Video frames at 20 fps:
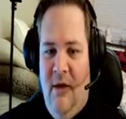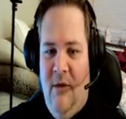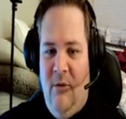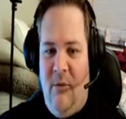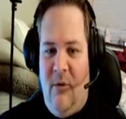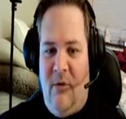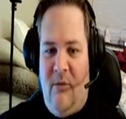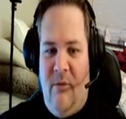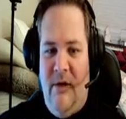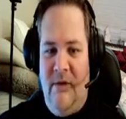
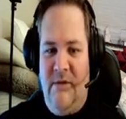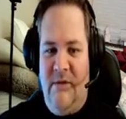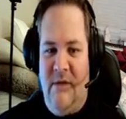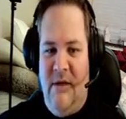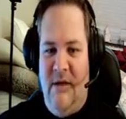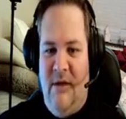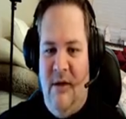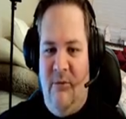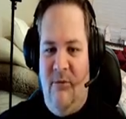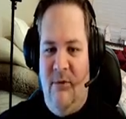
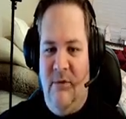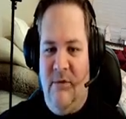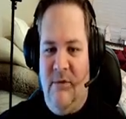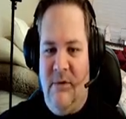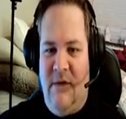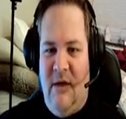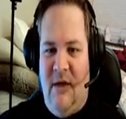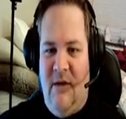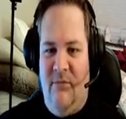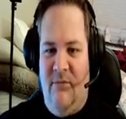requested different
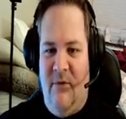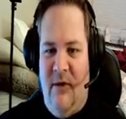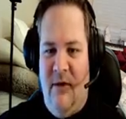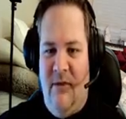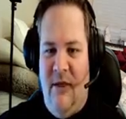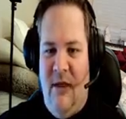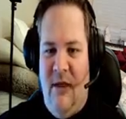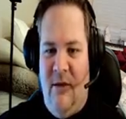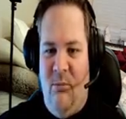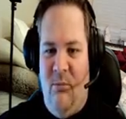stuff. I
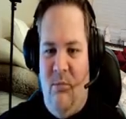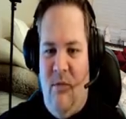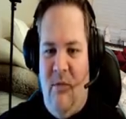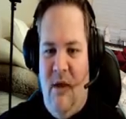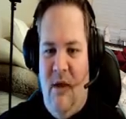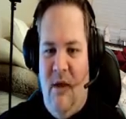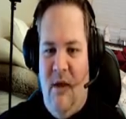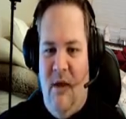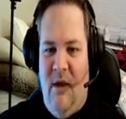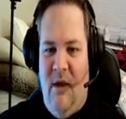think me